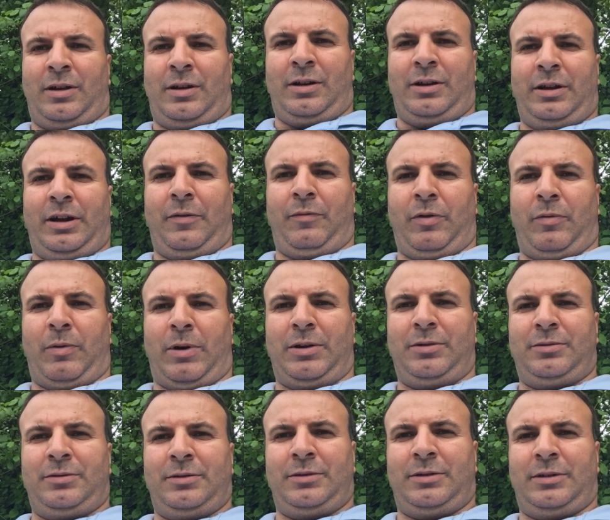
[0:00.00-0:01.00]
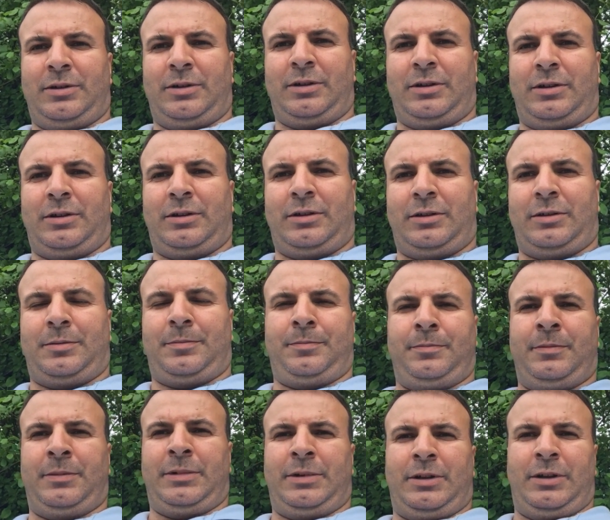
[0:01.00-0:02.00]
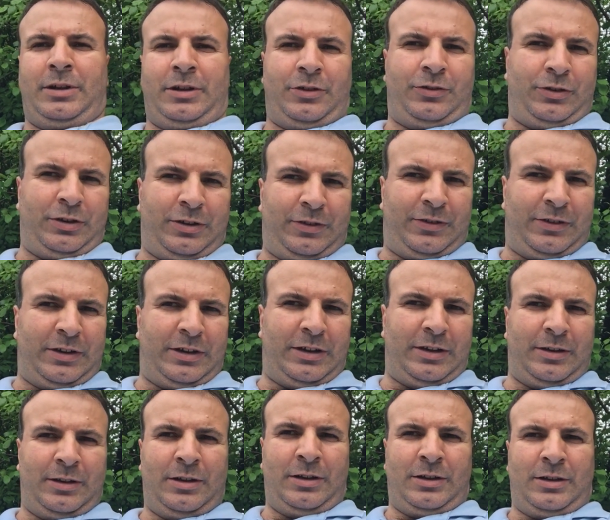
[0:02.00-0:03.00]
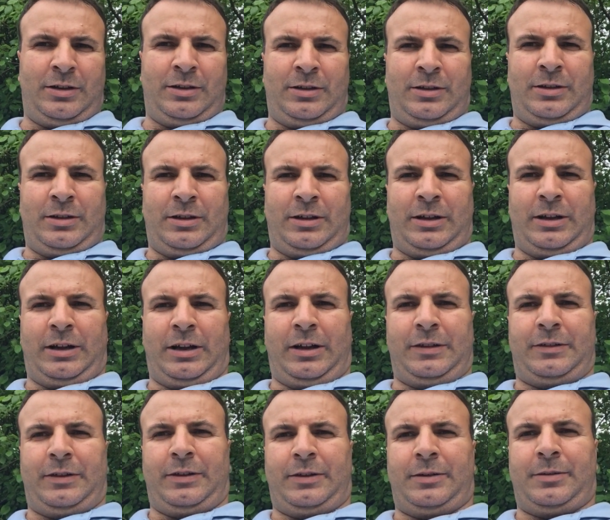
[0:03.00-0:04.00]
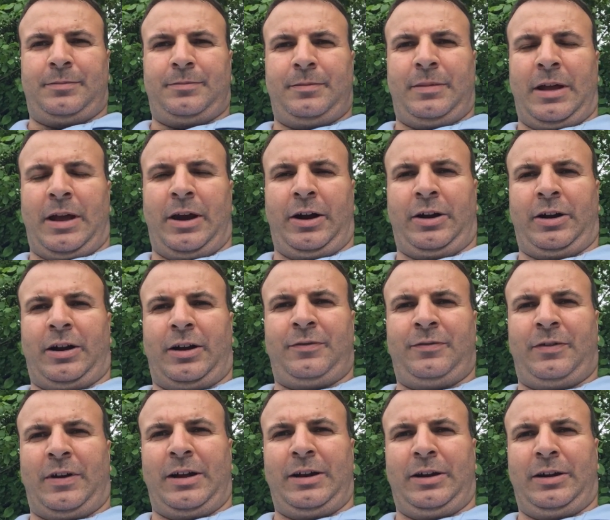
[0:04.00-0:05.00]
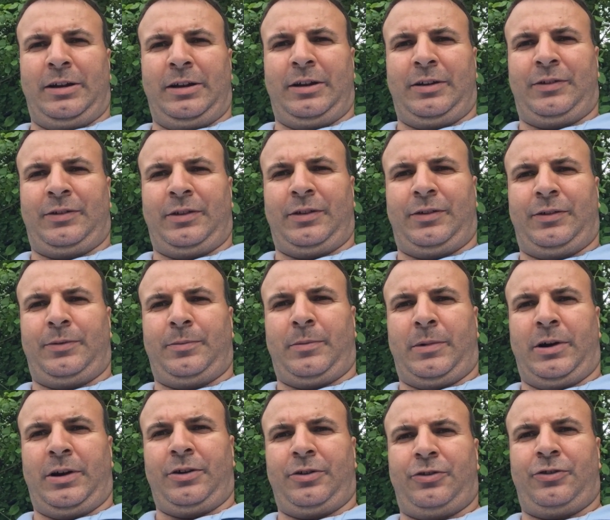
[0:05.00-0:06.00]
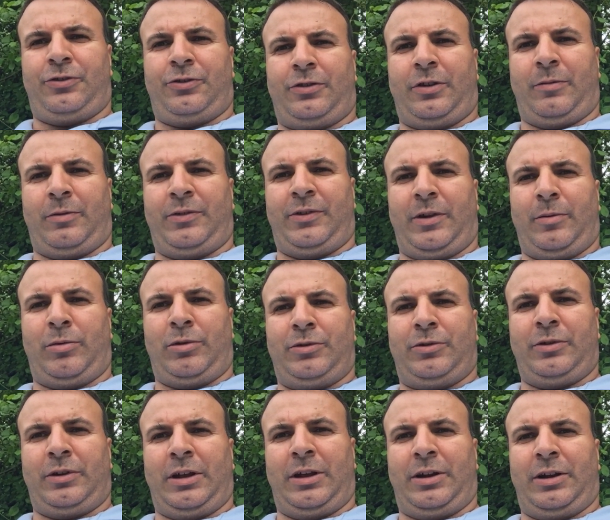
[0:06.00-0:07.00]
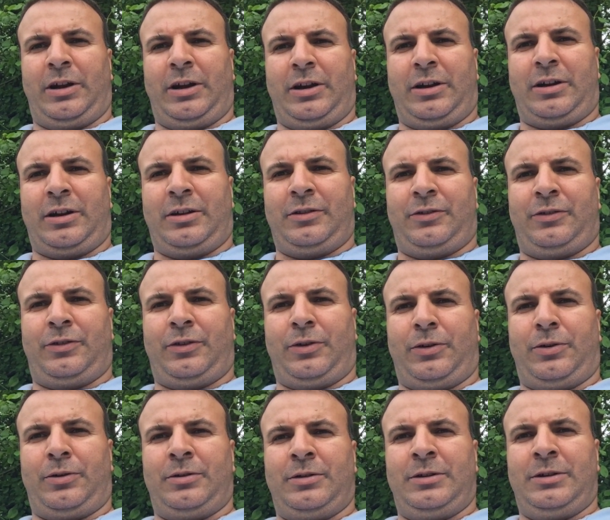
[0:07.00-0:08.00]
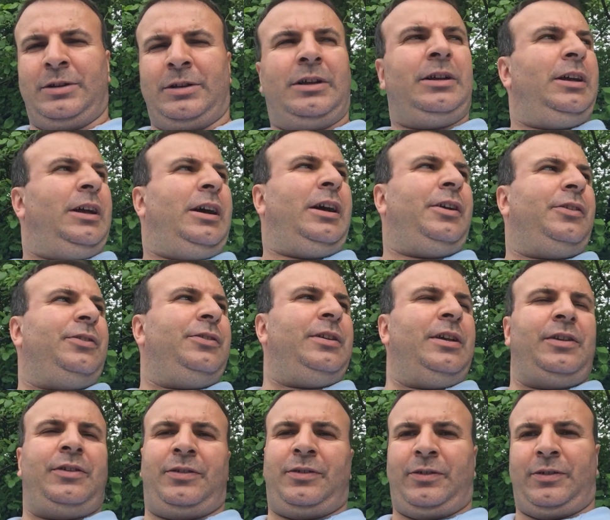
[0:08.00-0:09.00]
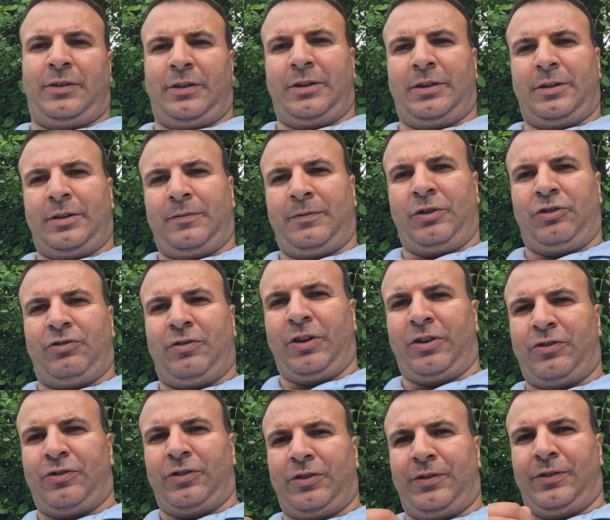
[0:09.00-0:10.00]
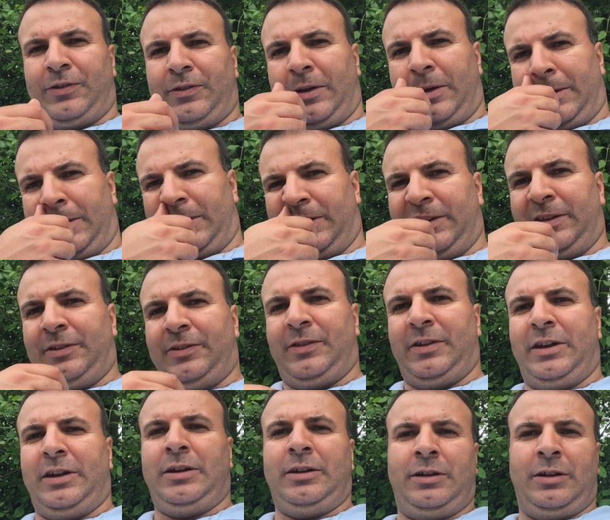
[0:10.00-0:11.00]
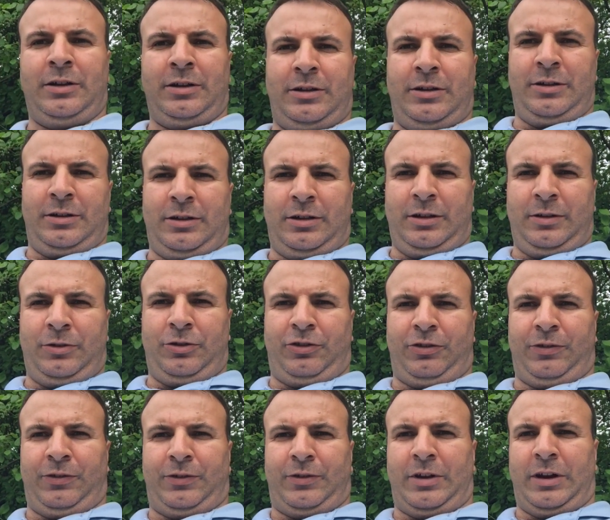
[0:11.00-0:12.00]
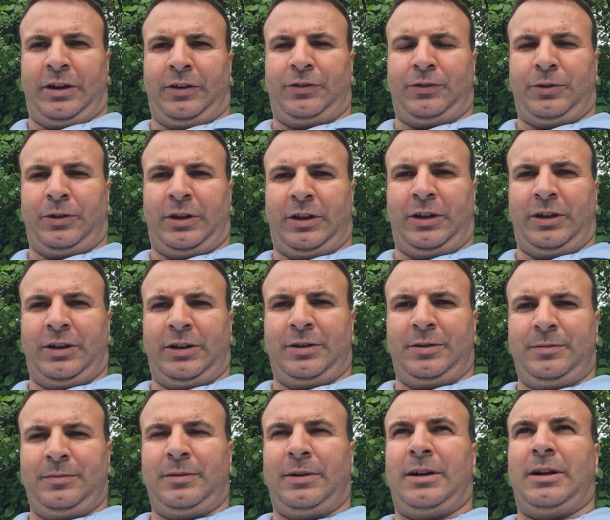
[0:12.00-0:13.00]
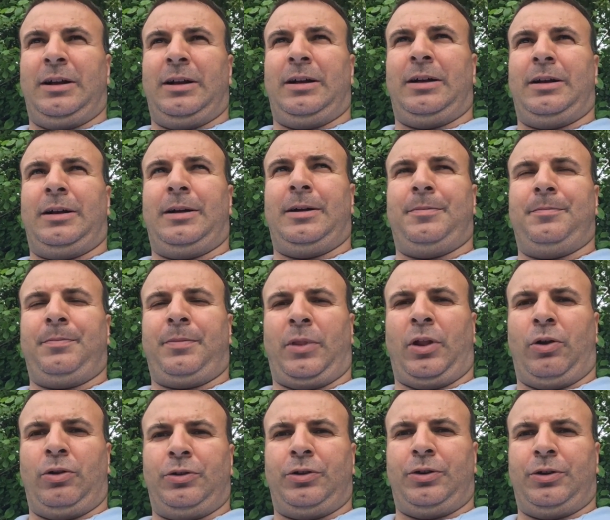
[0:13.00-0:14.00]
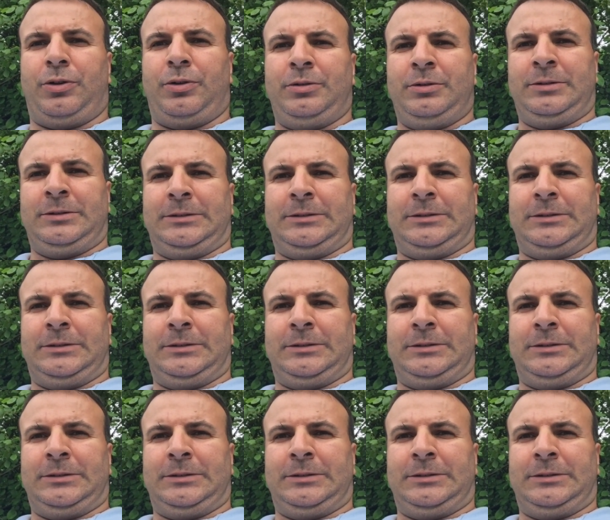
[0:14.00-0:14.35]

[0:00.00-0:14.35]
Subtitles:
Hi everyone. As you can see, I got the haircut finally. Since March I was able to get a haircut, so as these restrictions are easing, which is nice to hear, although